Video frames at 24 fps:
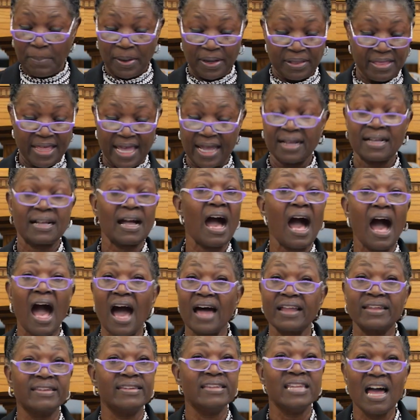but that
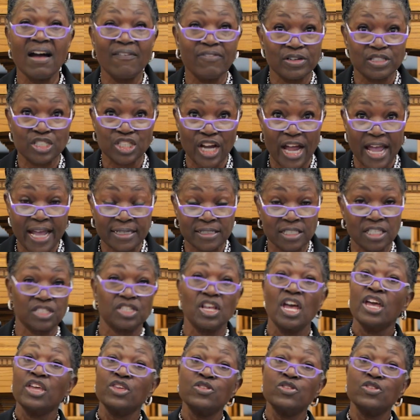God never changes.